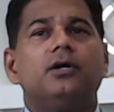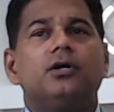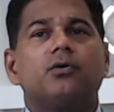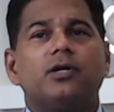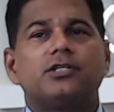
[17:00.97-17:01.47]

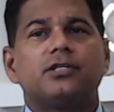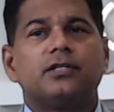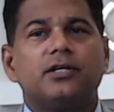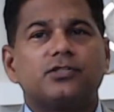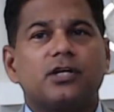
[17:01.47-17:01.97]
Question
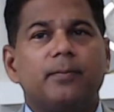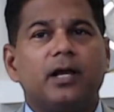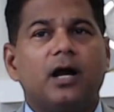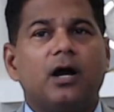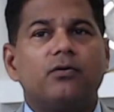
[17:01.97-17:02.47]
that is
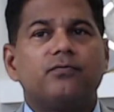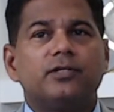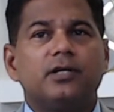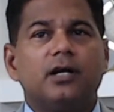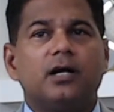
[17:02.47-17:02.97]
coming out with
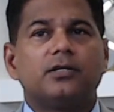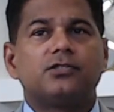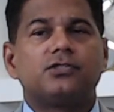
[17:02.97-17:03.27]
regards